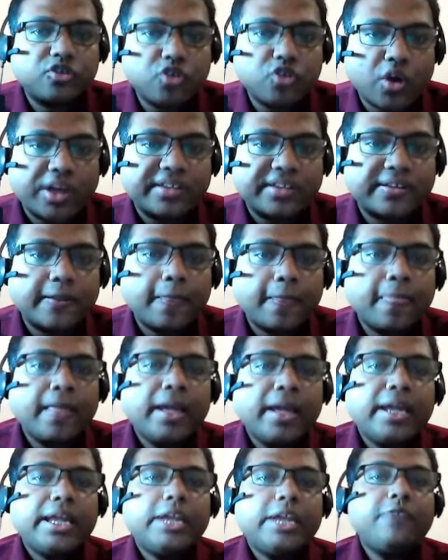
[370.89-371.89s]
Choice:
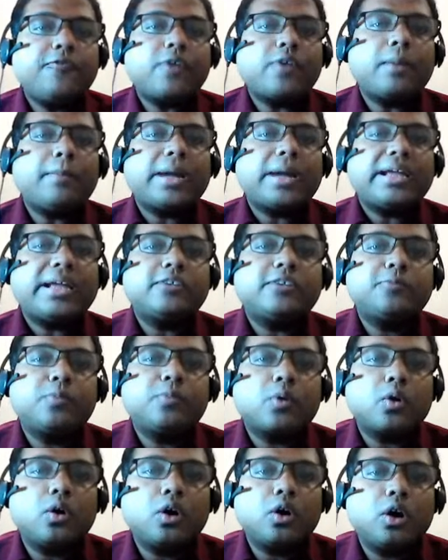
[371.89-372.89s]
informed by its
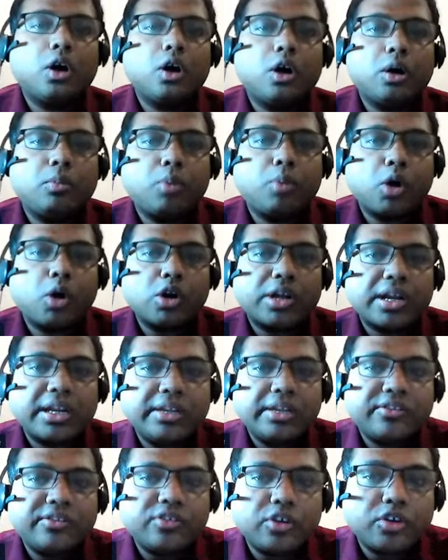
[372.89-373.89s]
broader
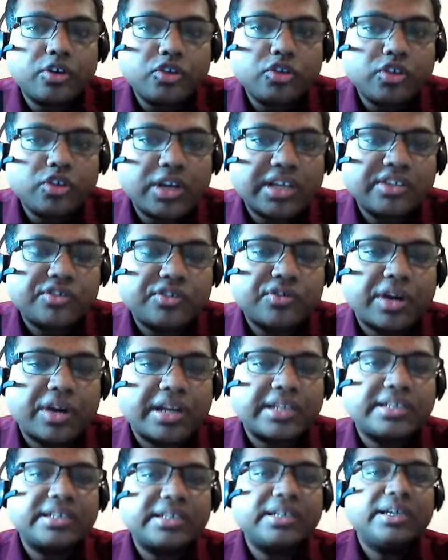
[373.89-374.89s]
institutional
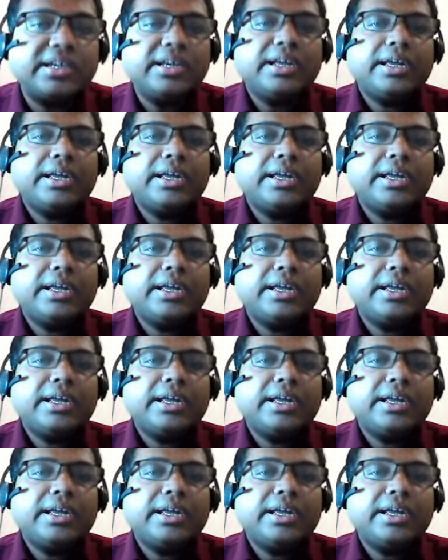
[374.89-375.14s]
strategy,